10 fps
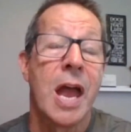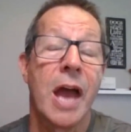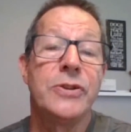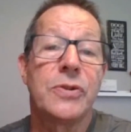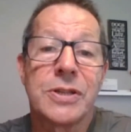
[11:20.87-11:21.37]

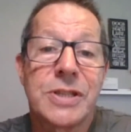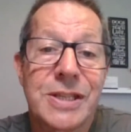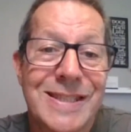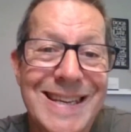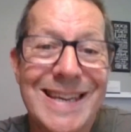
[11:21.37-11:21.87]
And you can
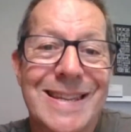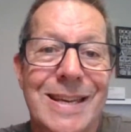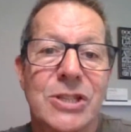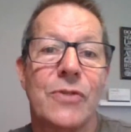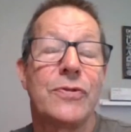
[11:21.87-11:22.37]
see
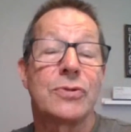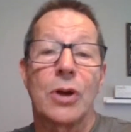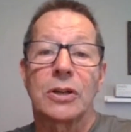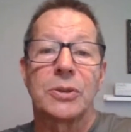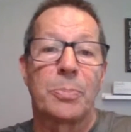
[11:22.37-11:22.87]
this if you
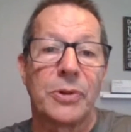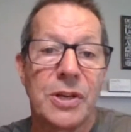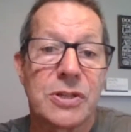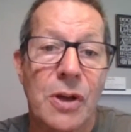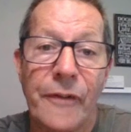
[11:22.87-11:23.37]
talk to
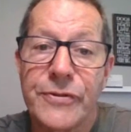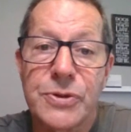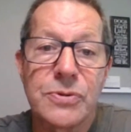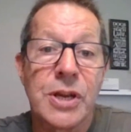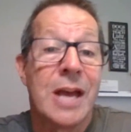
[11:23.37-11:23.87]
police
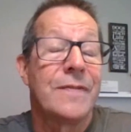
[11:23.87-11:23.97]
officers.